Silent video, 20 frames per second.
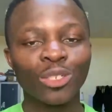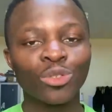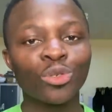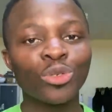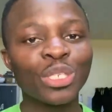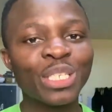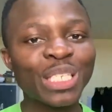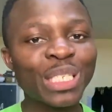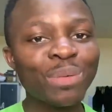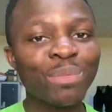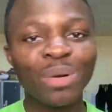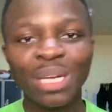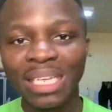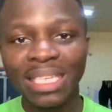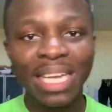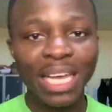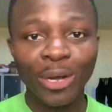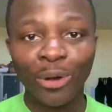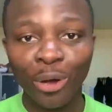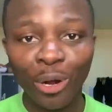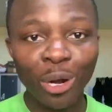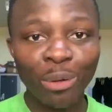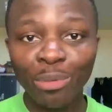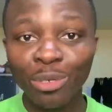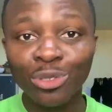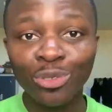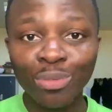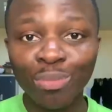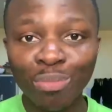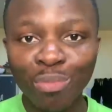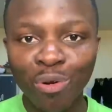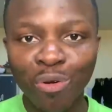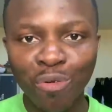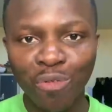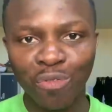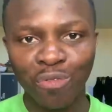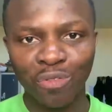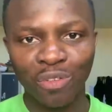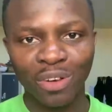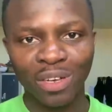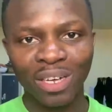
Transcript: to stimulate the economy to move.